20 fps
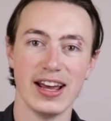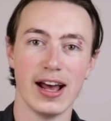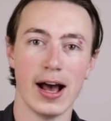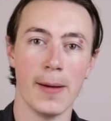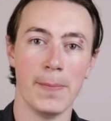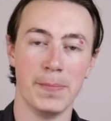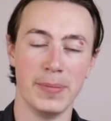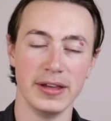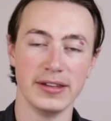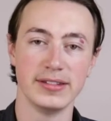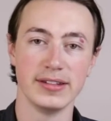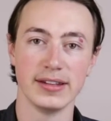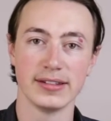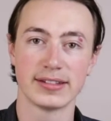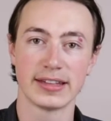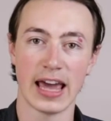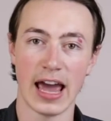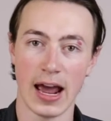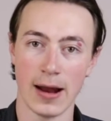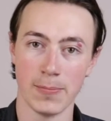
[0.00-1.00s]
a business
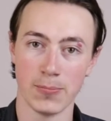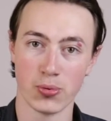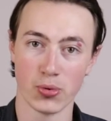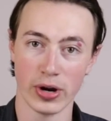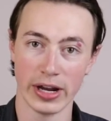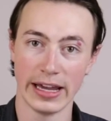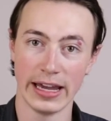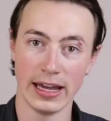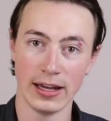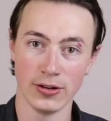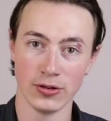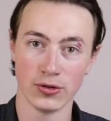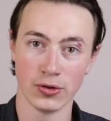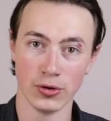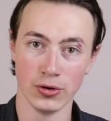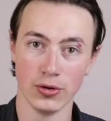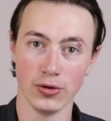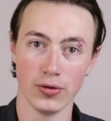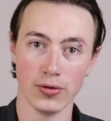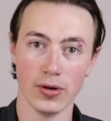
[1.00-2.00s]
can bring
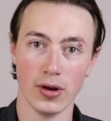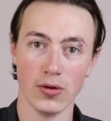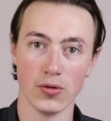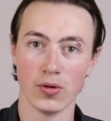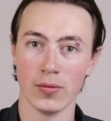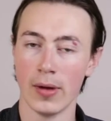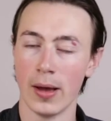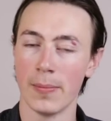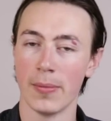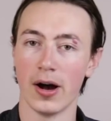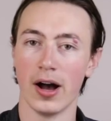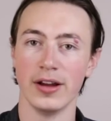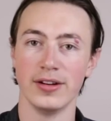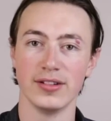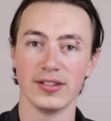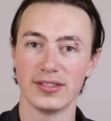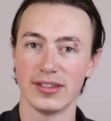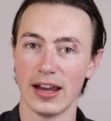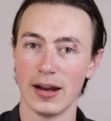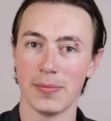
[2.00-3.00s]
into you. Remember, I
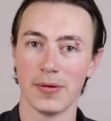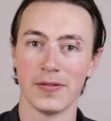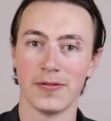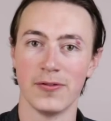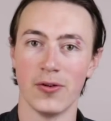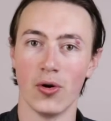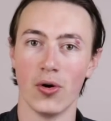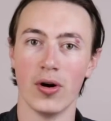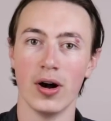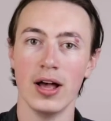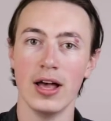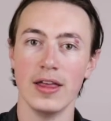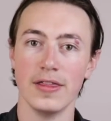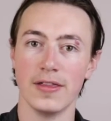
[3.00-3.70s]
just said it before.